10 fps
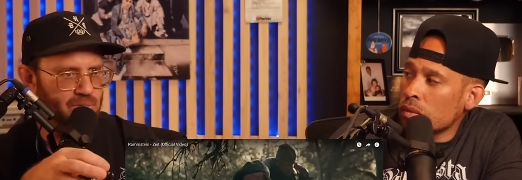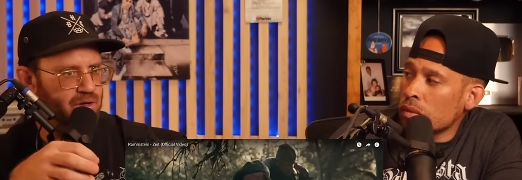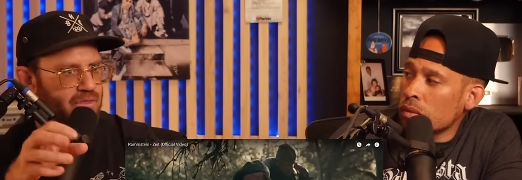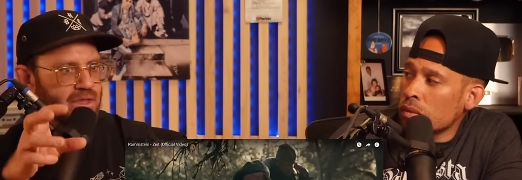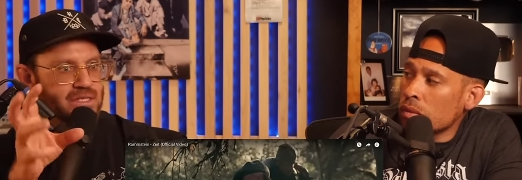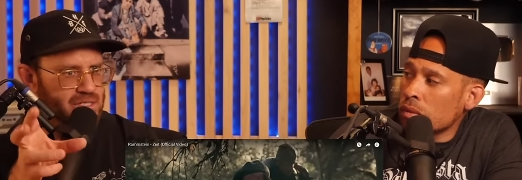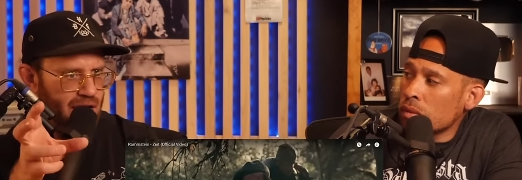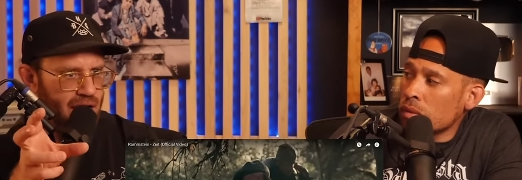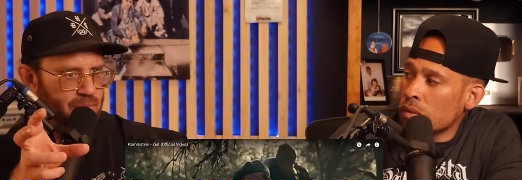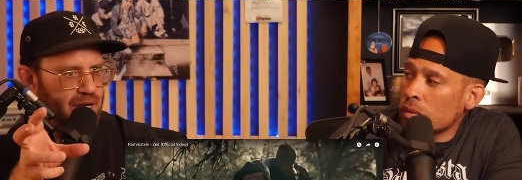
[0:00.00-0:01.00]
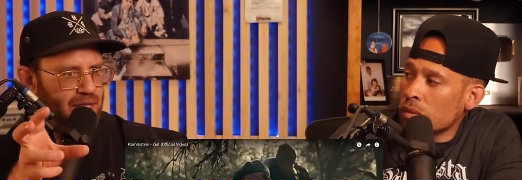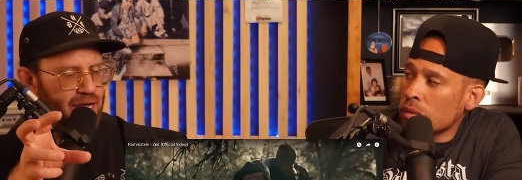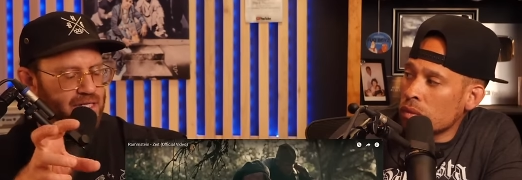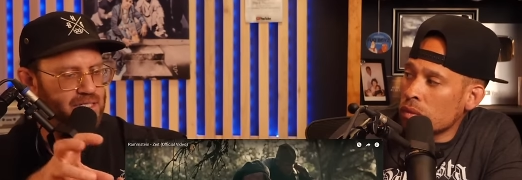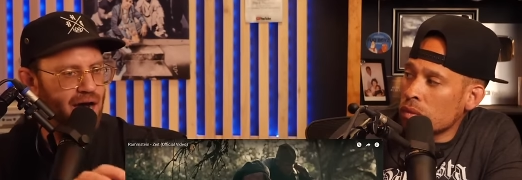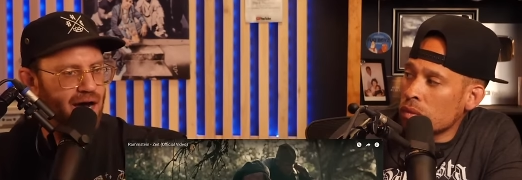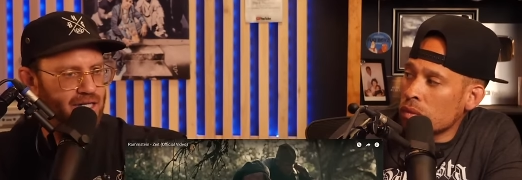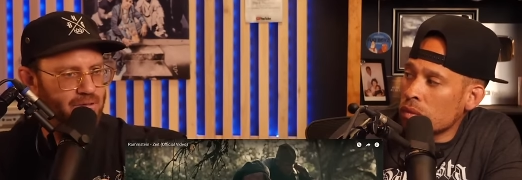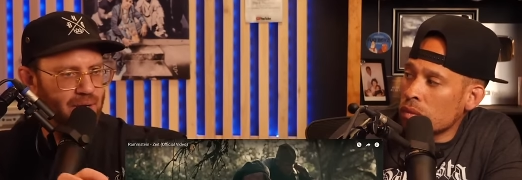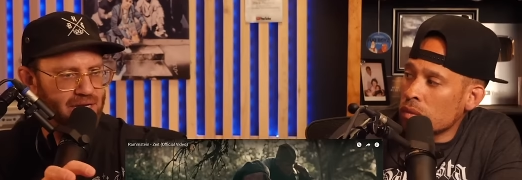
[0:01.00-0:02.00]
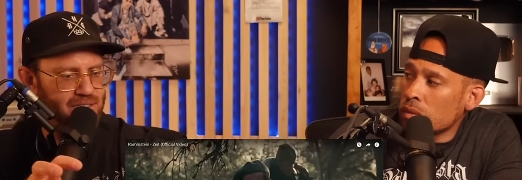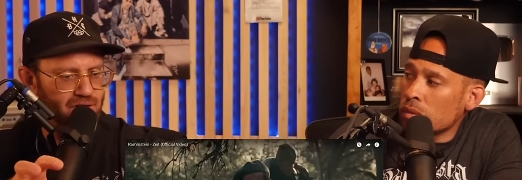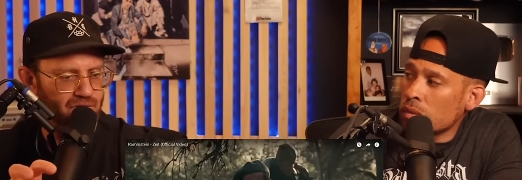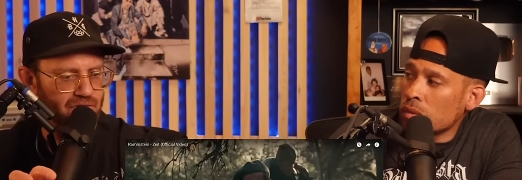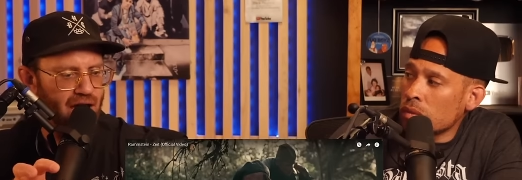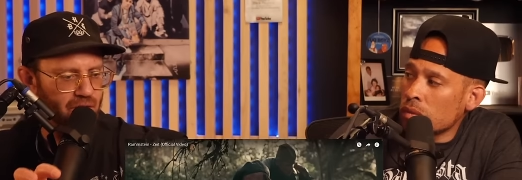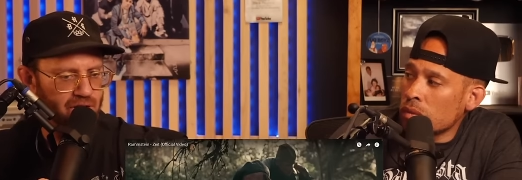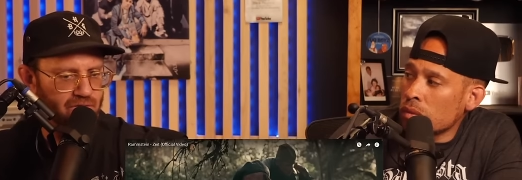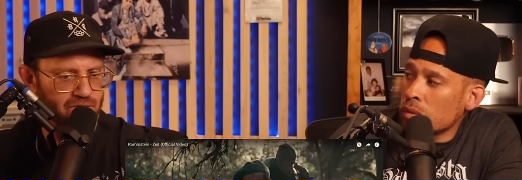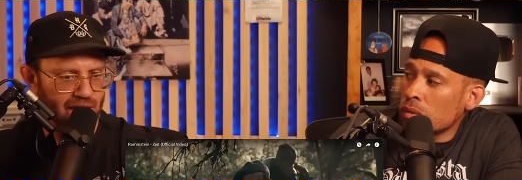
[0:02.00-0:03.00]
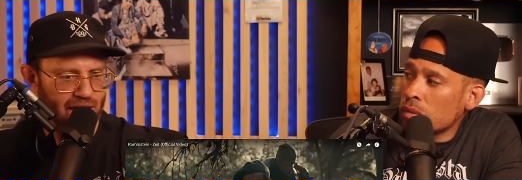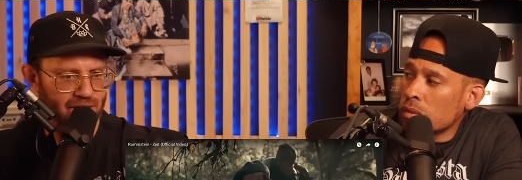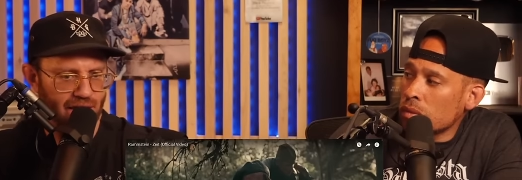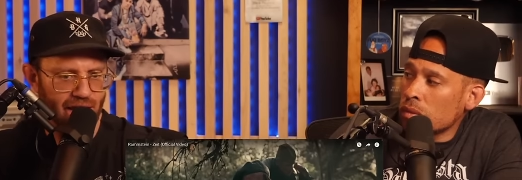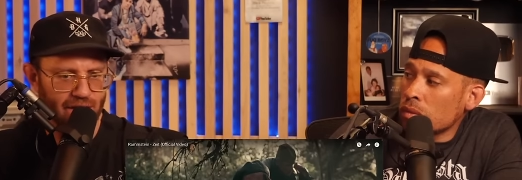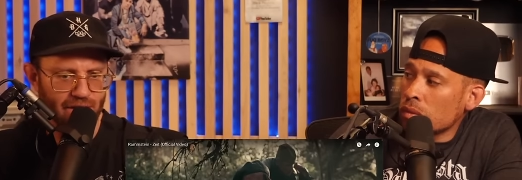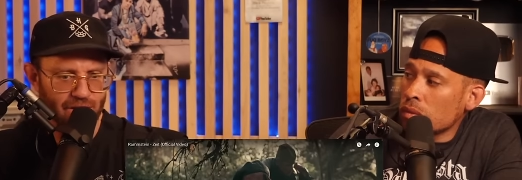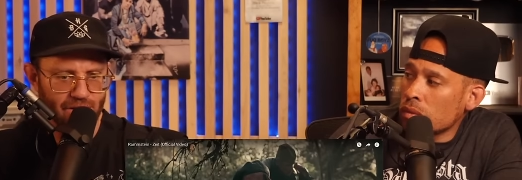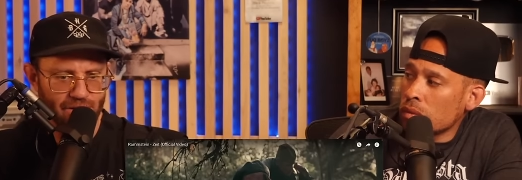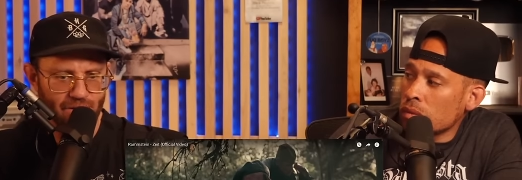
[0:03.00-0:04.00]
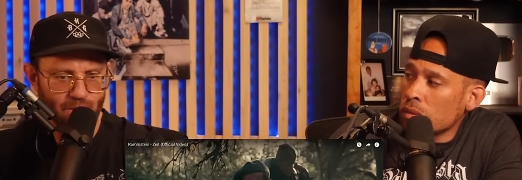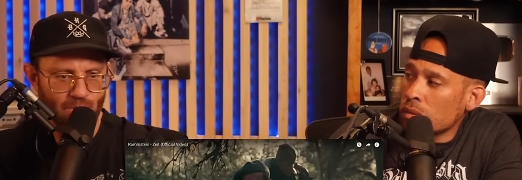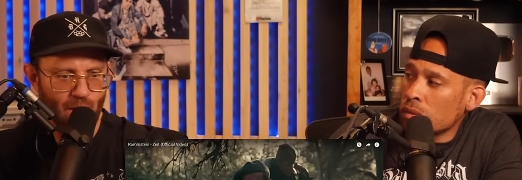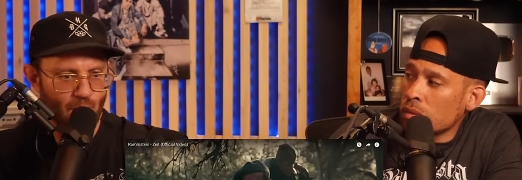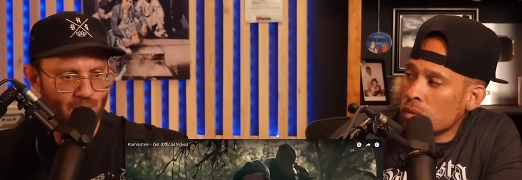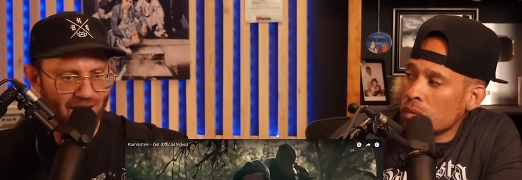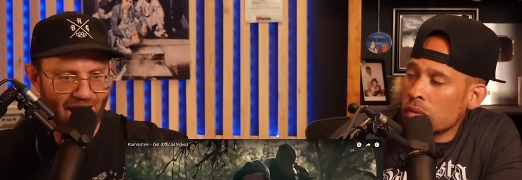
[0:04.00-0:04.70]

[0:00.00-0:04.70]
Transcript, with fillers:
Speaker 1: You're in this time. And I like talked myself out of like that moment